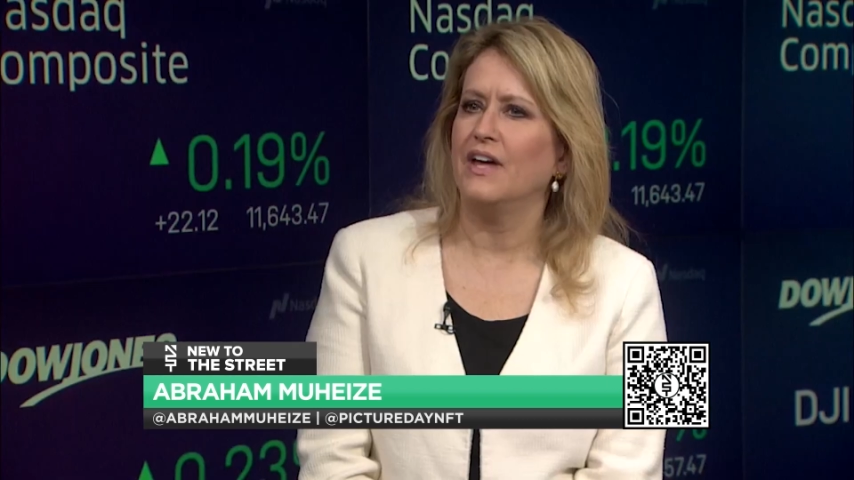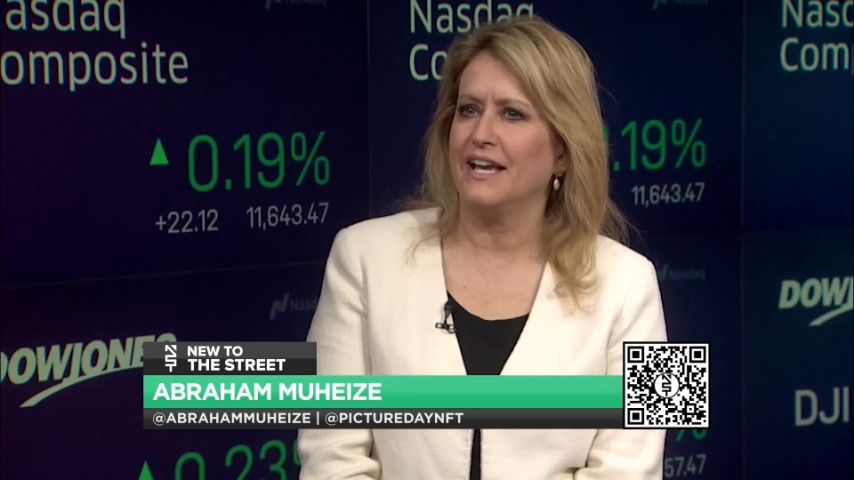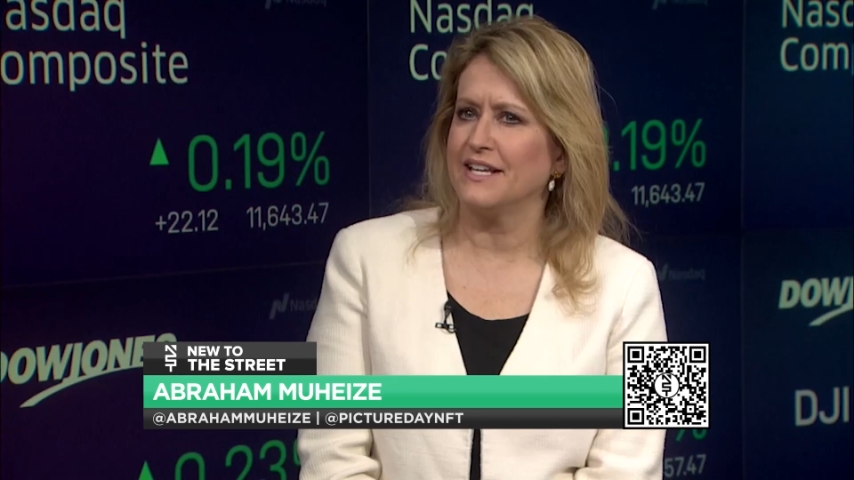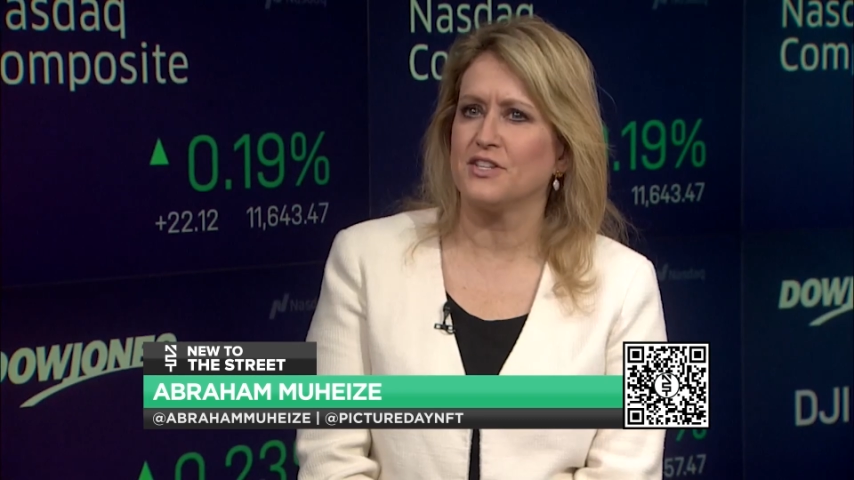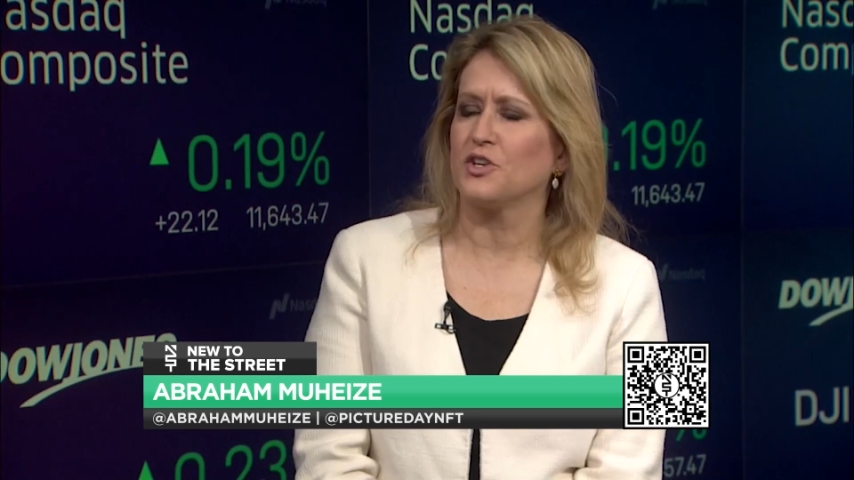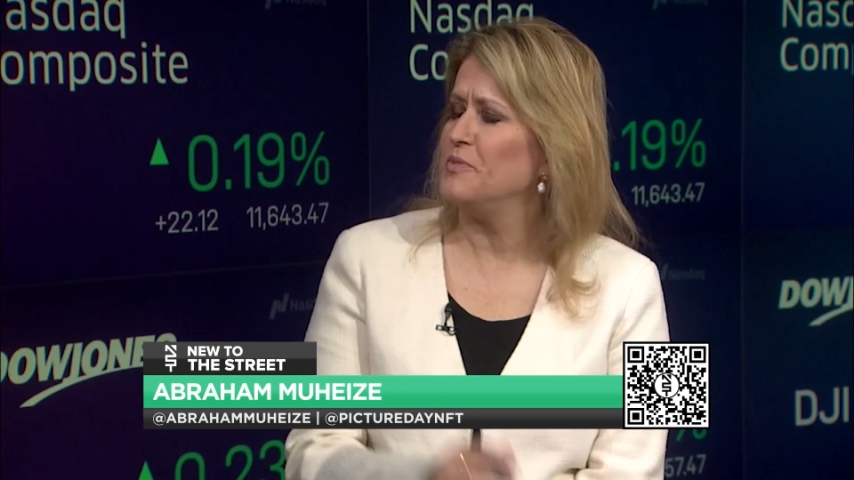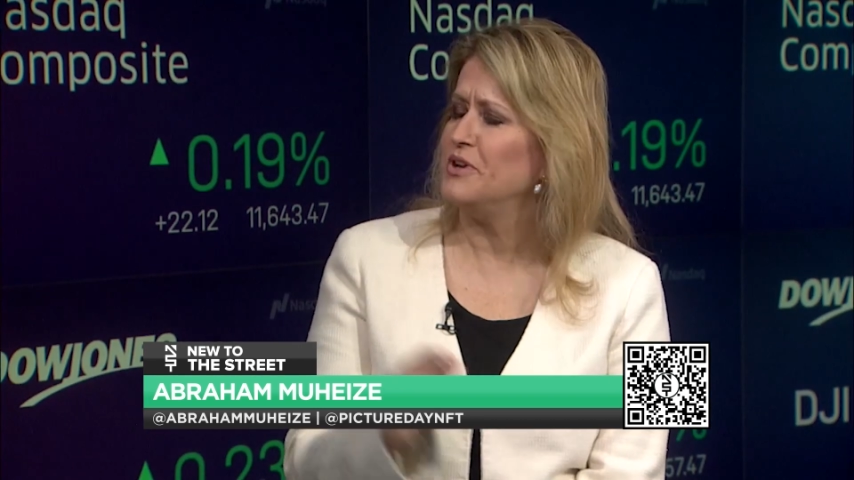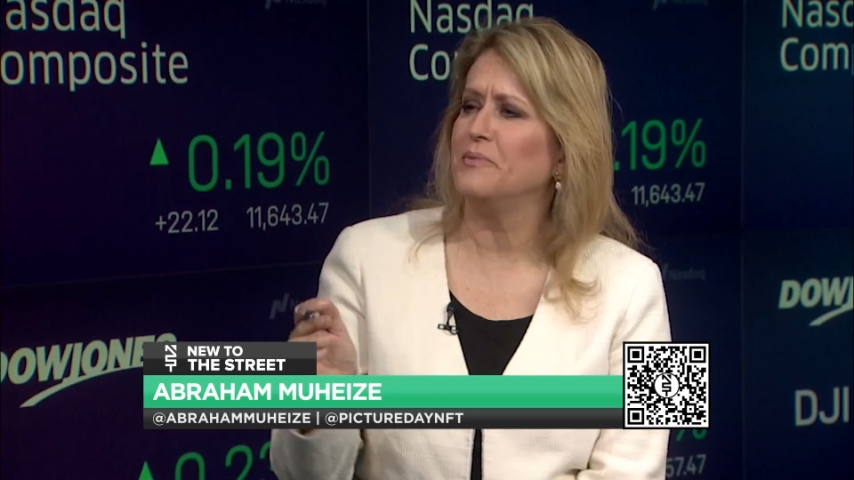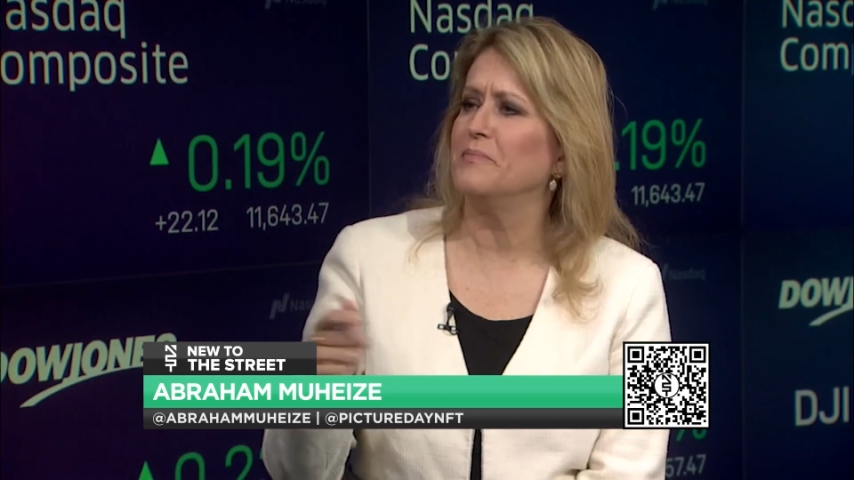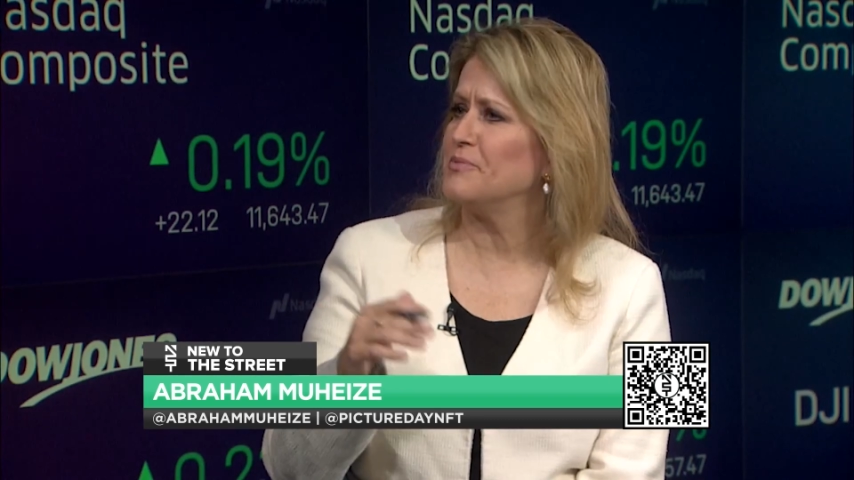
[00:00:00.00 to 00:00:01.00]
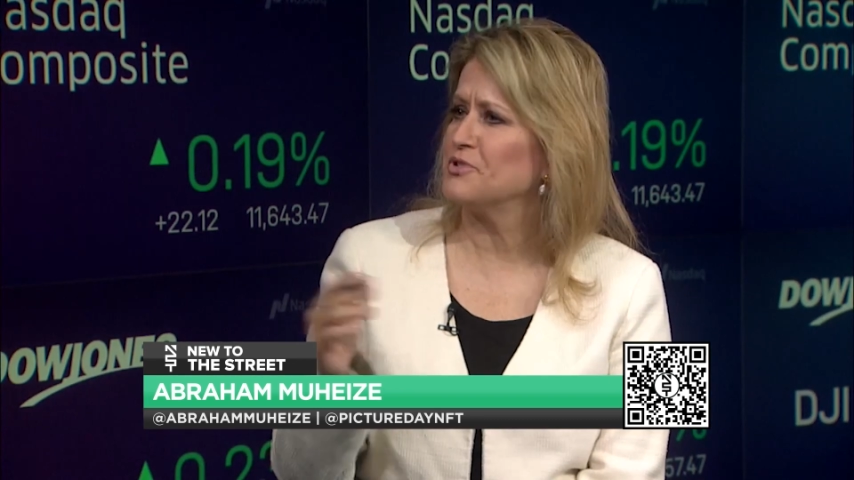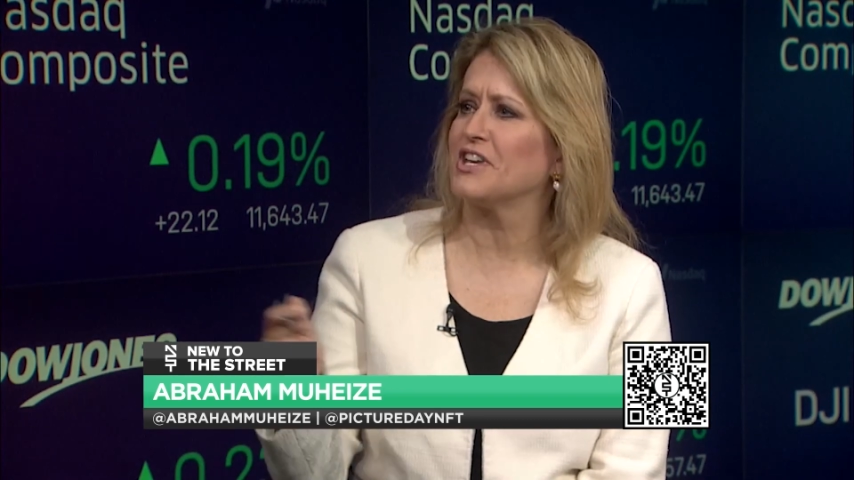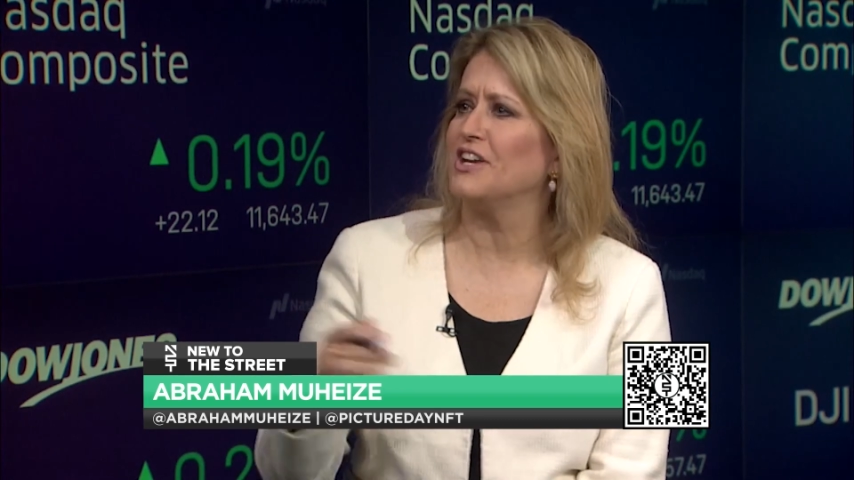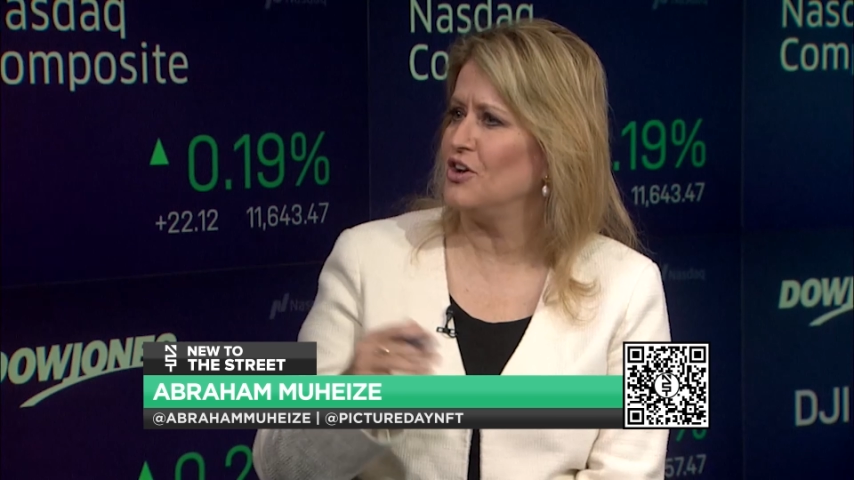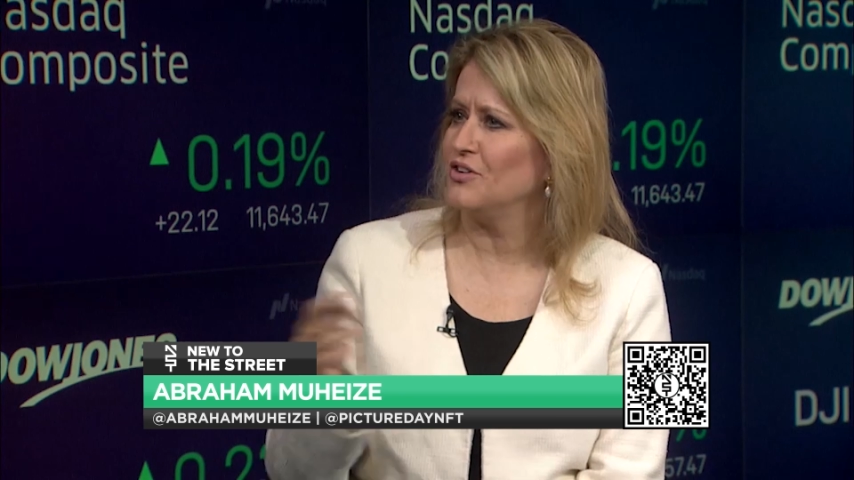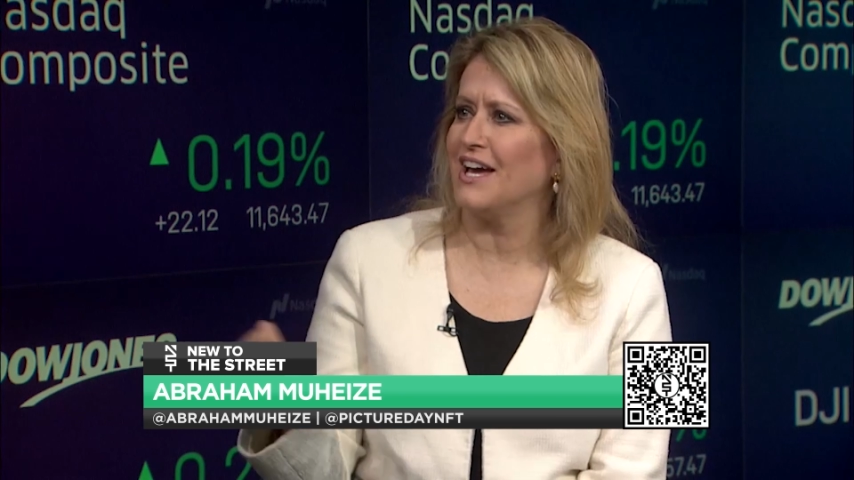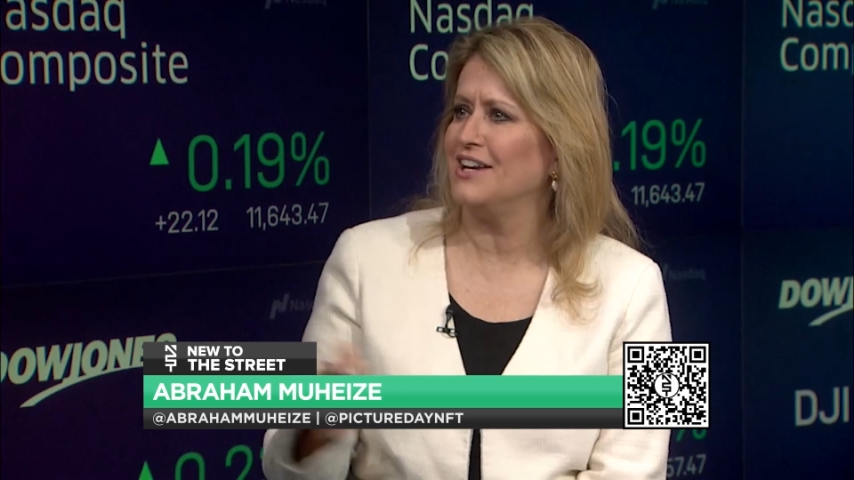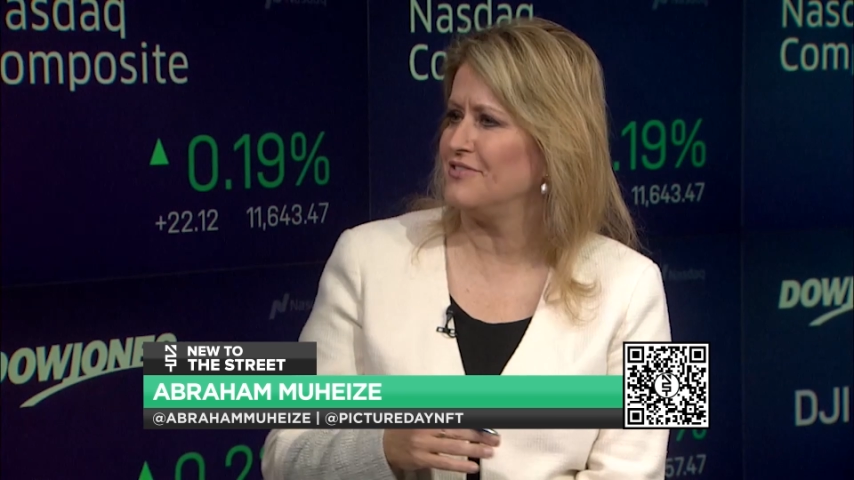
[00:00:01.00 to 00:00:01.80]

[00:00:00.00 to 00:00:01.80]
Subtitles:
I guess the community members can all kind